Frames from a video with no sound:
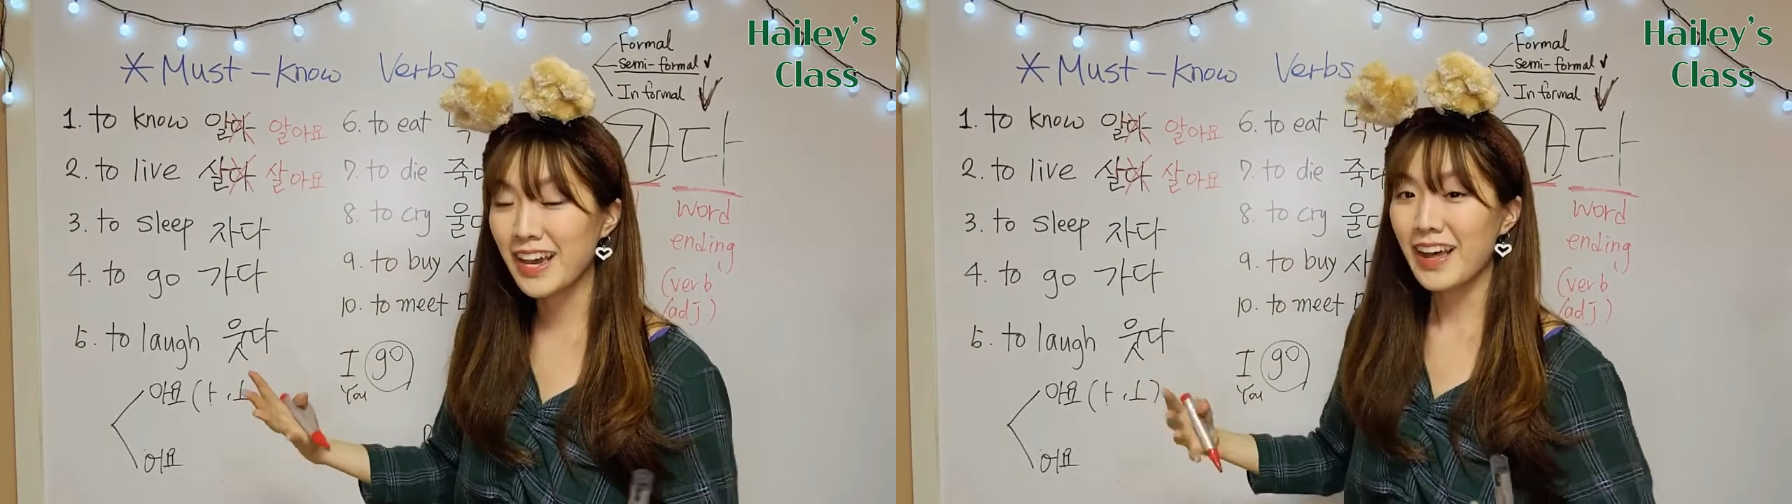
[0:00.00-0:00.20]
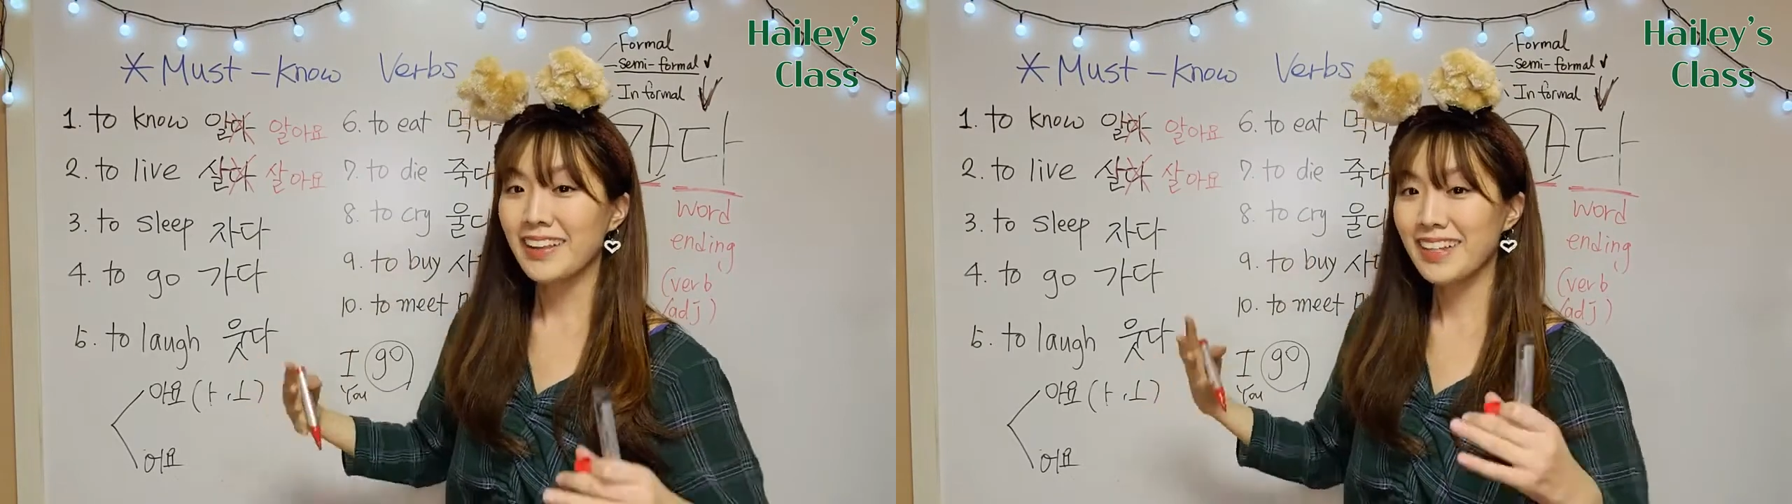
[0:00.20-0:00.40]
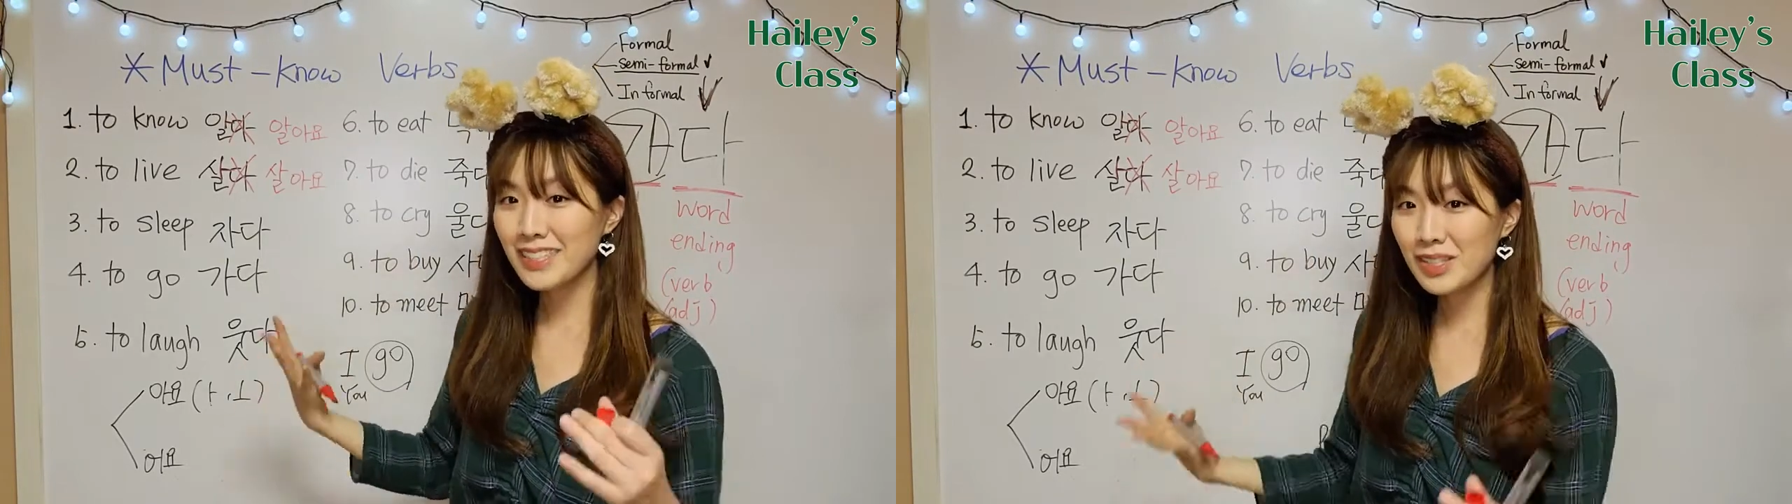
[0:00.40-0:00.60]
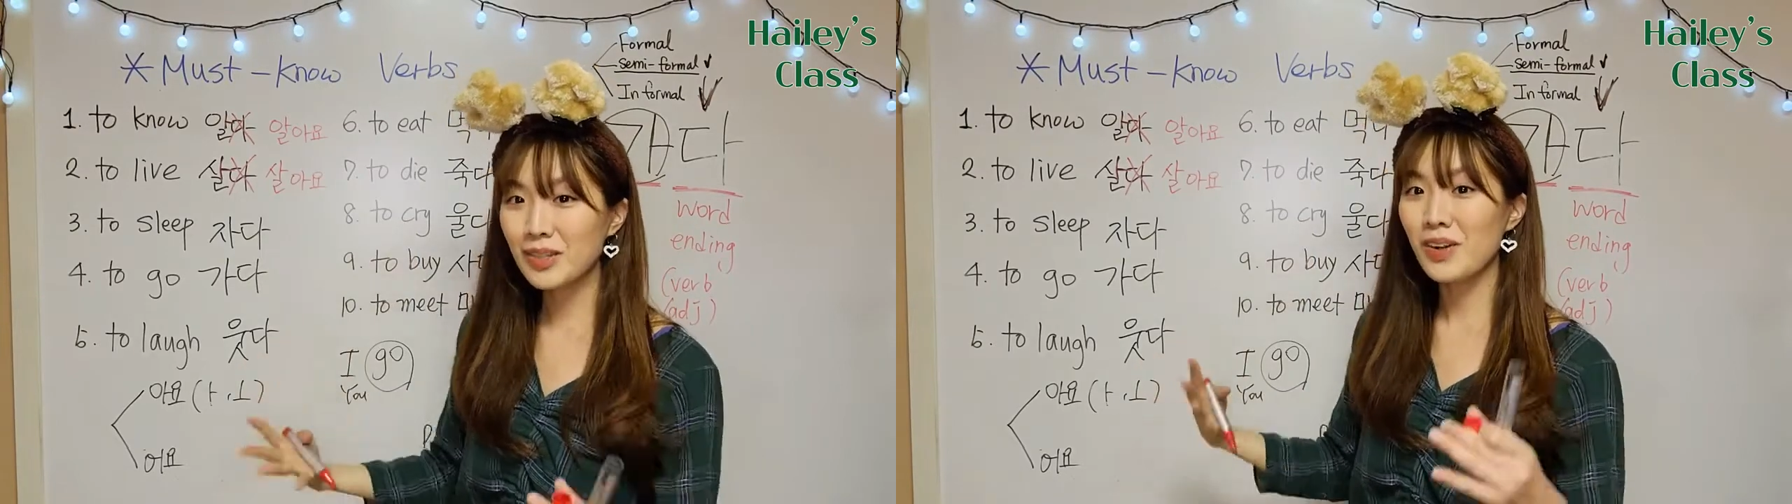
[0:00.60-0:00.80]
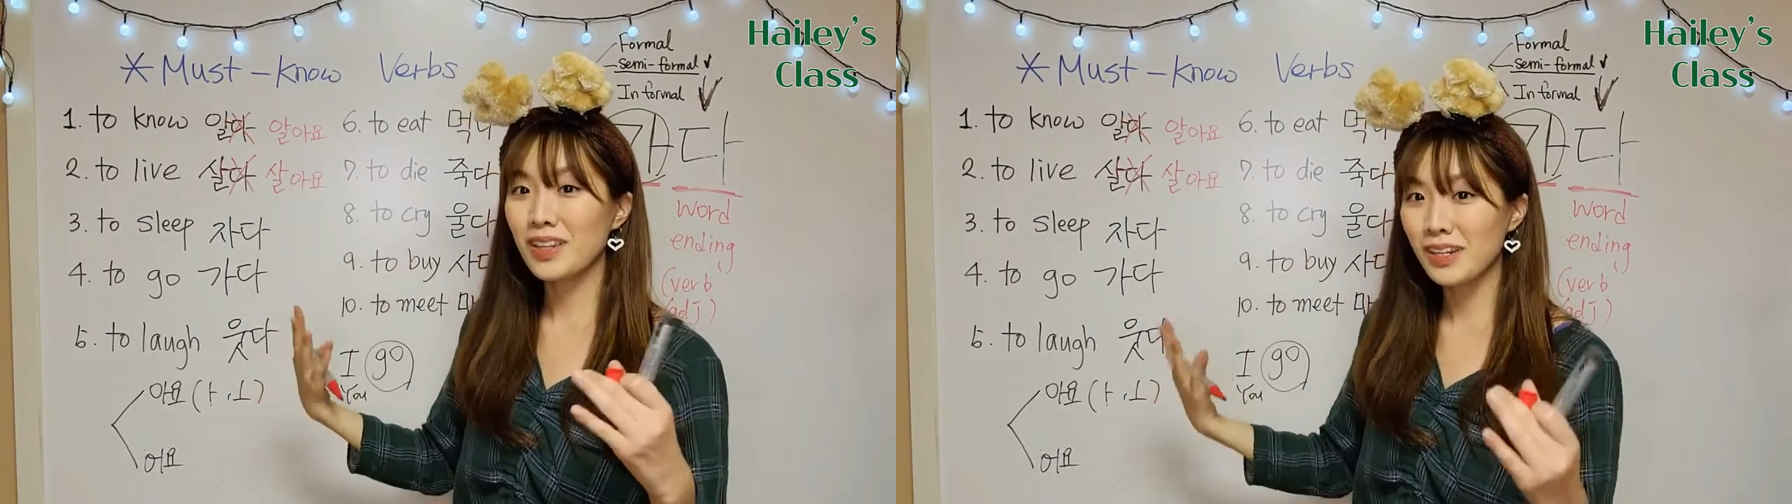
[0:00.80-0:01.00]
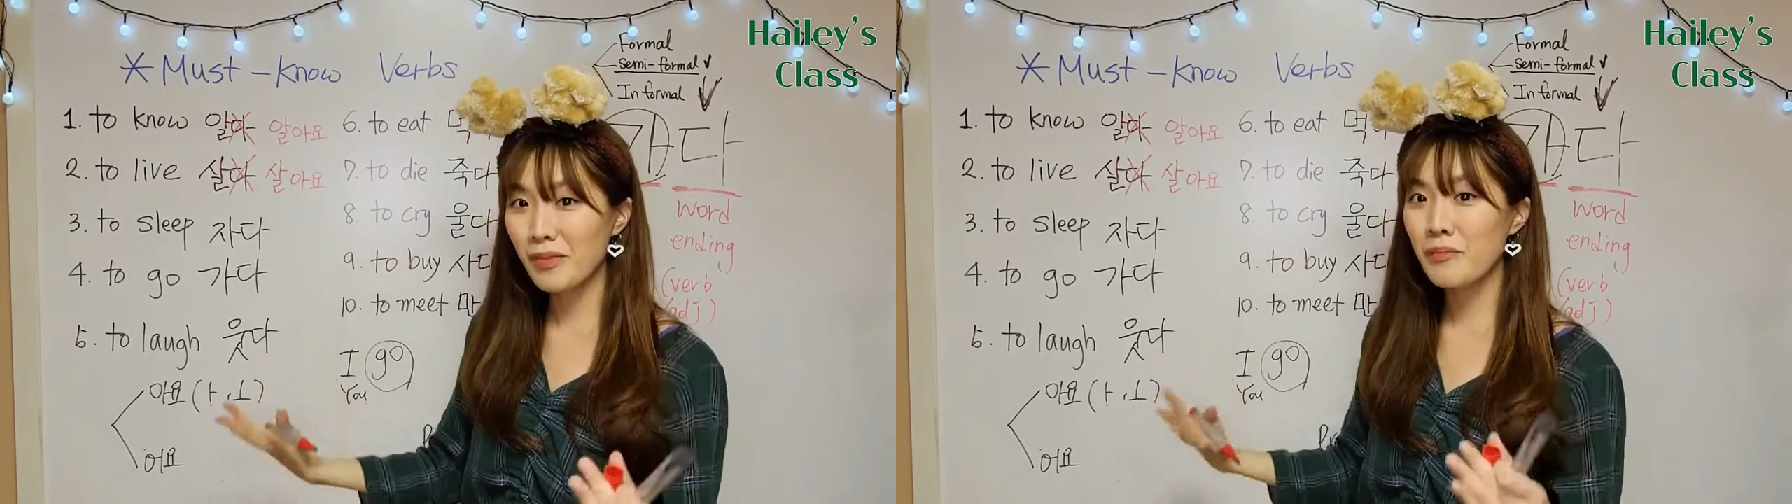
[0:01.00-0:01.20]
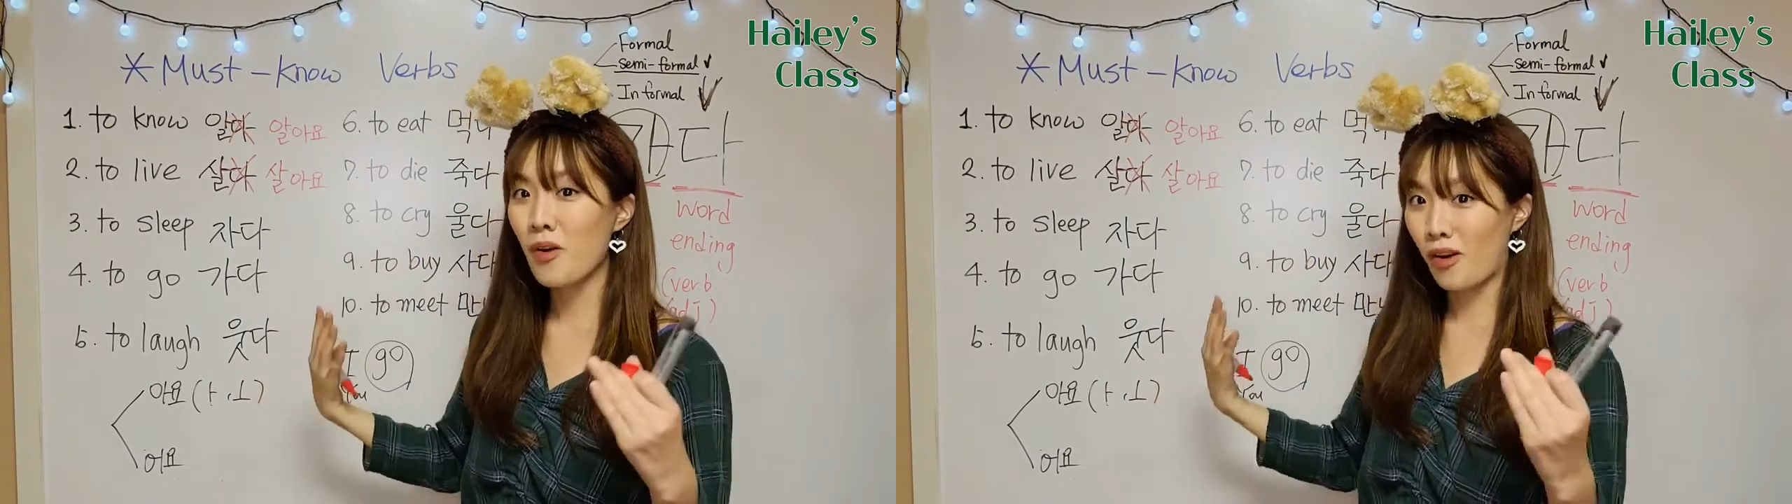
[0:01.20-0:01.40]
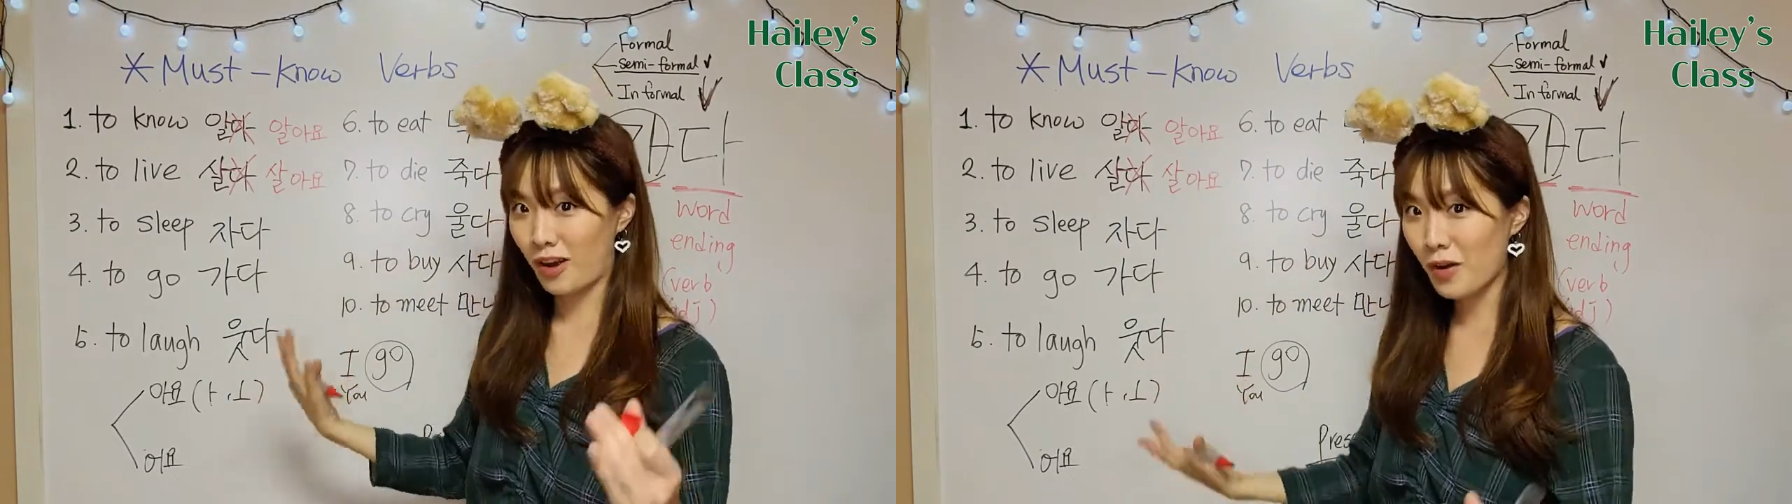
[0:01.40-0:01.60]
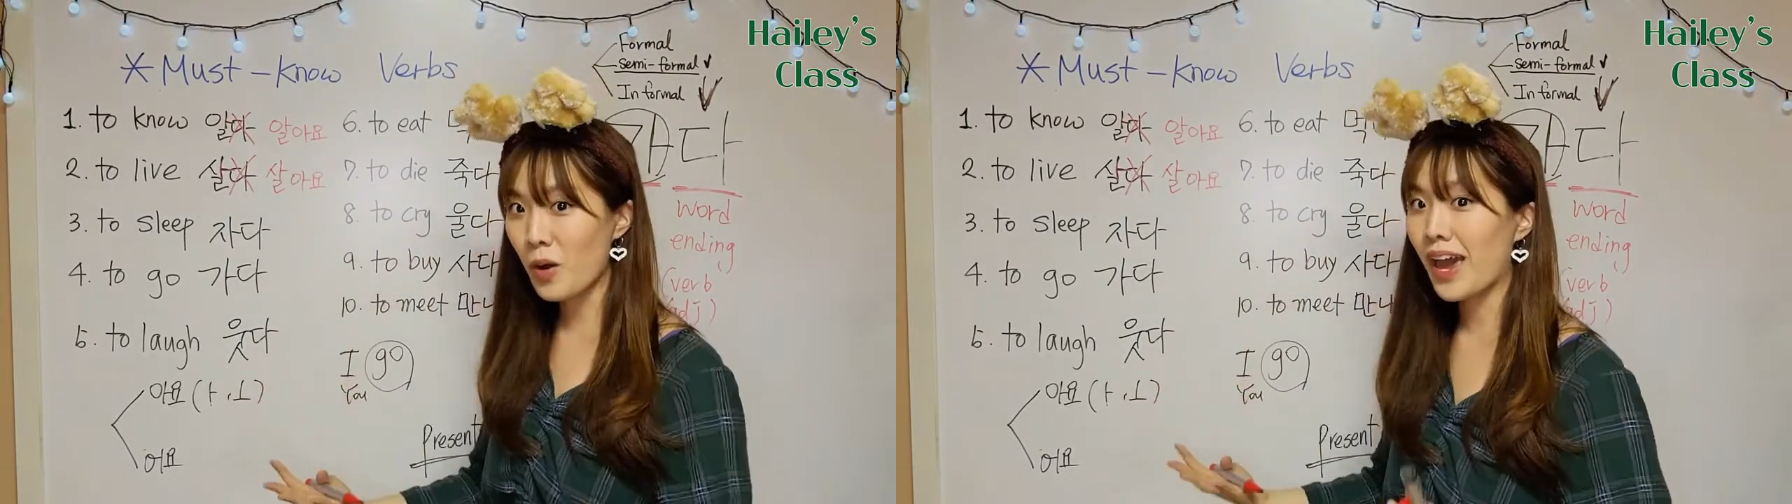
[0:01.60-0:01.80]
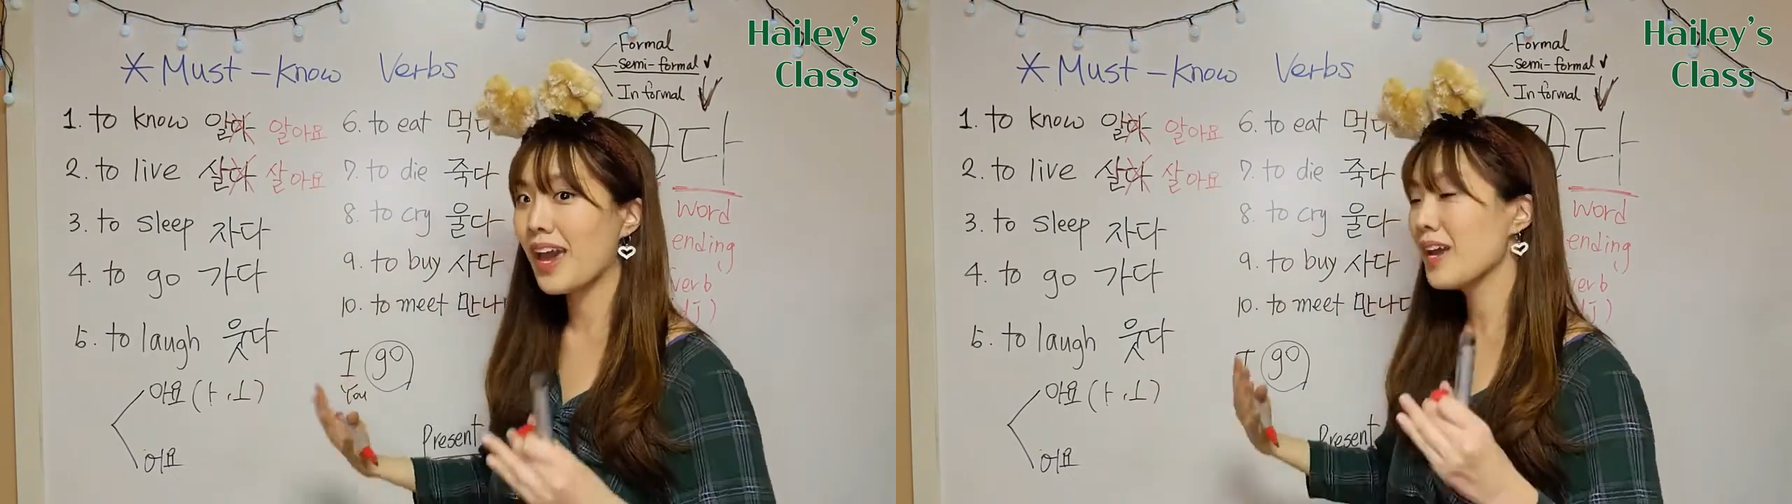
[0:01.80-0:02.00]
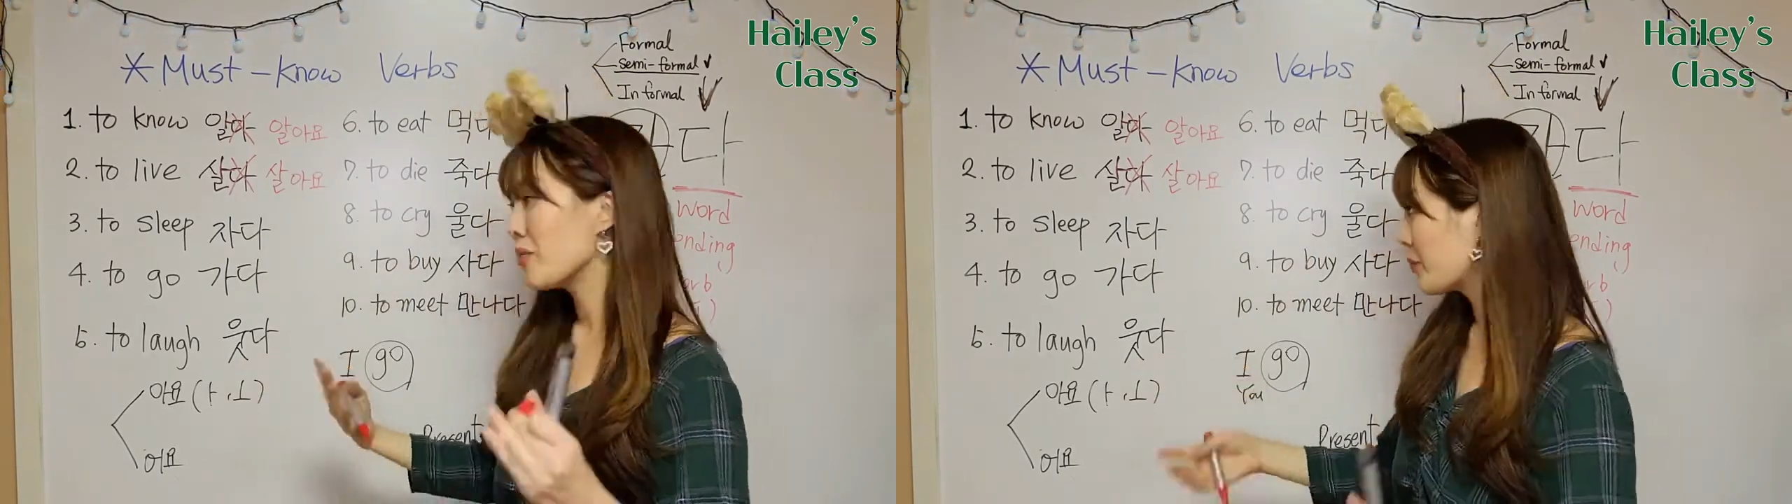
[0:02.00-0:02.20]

Let's do a little bit more, okay?